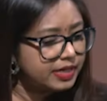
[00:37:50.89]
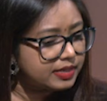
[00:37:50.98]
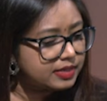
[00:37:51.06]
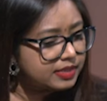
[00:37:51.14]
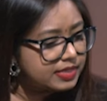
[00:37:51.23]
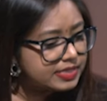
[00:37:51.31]

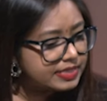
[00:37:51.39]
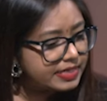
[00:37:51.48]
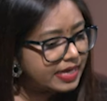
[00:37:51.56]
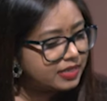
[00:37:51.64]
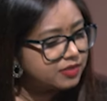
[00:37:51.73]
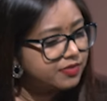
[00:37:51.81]
Lanka, there's a
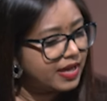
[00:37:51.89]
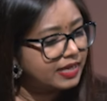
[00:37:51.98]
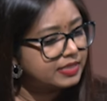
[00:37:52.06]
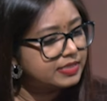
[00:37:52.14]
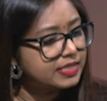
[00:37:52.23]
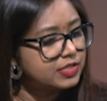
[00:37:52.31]
lack of
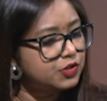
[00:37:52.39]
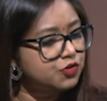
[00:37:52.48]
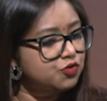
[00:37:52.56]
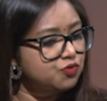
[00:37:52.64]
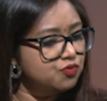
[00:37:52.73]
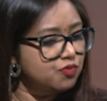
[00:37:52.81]
access
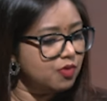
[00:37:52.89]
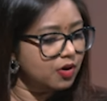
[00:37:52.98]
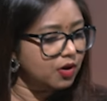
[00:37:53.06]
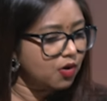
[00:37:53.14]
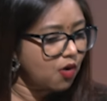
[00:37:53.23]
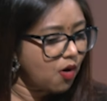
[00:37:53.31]
to
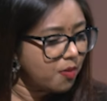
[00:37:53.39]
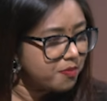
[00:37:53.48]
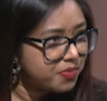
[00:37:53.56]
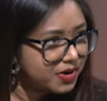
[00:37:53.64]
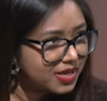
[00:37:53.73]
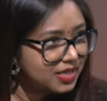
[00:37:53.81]

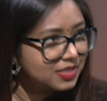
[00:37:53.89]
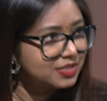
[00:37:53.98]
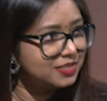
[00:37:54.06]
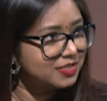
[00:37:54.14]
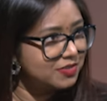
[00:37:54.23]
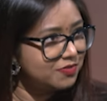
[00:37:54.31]

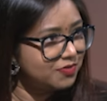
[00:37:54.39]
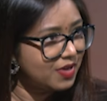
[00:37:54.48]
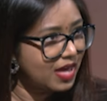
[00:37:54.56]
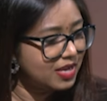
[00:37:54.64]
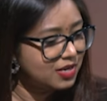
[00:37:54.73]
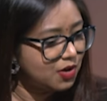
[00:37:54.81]
comprehensive
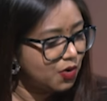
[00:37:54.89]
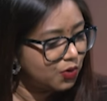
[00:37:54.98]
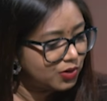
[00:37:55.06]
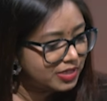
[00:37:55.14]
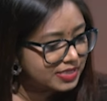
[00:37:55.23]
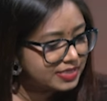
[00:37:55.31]
and
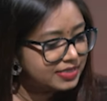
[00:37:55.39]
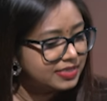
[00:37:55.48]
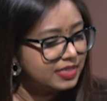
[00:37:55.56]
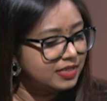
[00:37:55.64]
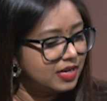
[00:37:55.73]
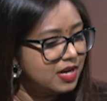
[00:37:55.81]

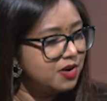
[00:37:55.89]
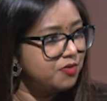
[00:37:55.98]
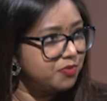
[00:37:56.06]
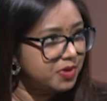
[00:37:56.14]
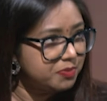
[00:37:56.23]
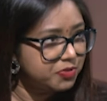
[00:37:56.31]
holistic
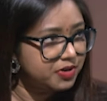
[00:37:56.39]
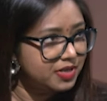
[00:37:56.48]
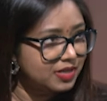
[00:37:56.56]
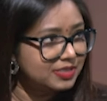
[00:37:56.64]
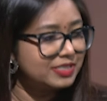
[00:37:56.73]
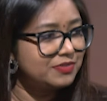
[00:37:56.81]

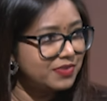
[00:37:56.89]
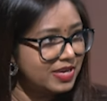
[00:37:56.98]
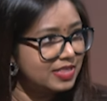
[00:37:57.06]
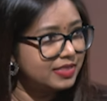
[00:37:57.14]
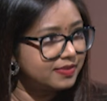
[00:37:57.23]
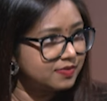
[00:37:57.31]
reproductive
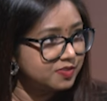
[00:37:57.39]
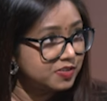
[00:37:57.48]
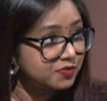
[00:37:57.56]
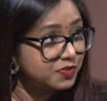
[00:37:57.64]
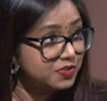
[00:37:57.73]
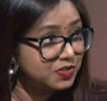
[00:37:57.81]
health
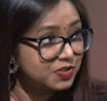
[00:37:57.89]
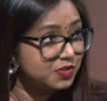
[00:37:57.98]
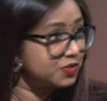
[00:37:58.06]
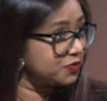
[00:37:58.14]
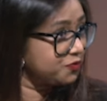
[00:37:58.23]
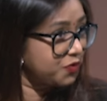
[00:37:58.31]

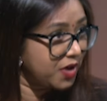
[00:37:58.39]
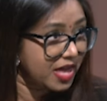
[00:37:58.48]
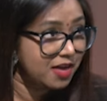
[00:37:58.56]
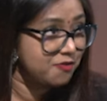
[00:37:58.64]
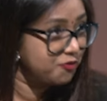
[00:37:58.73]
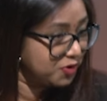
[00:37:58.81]
services for
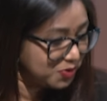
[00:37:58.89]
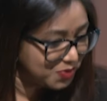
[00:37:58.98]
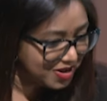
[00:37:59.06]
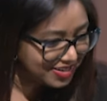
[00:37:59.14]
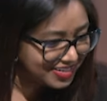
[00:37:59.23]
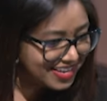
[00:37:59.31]

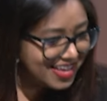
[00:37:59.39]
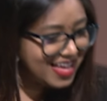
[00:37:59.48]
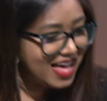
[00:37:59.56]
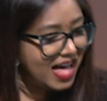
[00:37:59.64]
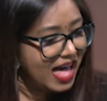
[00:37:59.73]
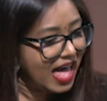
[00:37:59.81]
everyone.
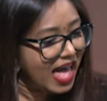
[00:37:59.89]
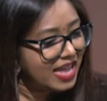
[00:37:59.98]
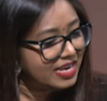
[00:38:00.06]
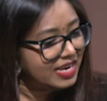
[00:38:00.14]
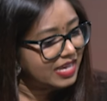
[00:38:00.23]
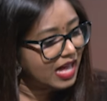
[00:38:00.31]

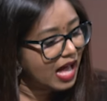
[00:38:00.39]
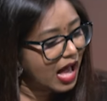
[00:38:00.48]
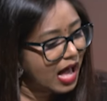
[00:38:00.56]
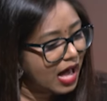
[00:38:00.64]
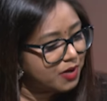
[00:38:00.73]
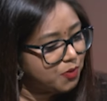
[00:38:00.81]
And
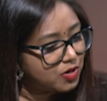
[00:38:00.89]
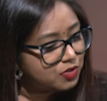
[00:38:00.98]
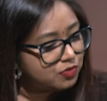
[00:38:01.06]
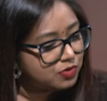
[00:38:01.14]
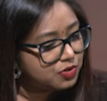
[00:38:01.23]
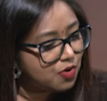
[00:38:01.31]
I want to
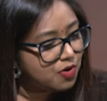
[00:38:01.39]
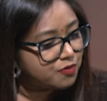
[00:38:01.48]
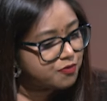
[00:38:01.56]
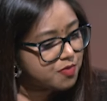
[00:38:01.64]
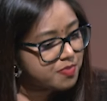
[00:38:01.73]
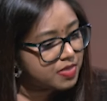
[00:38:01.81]
talk
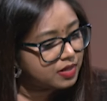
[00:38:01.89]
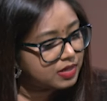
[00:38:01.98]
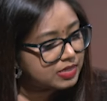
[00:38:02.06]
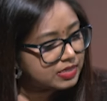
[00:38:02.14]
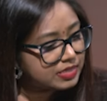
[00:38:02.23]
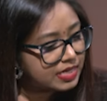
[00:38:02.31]
from the
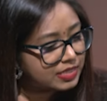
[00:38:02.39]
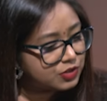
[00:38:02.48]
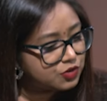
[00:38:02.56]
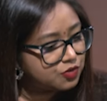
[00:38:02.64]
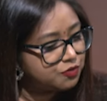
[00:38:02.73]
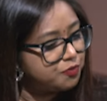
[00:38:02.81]

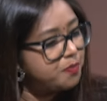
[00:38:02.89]
context of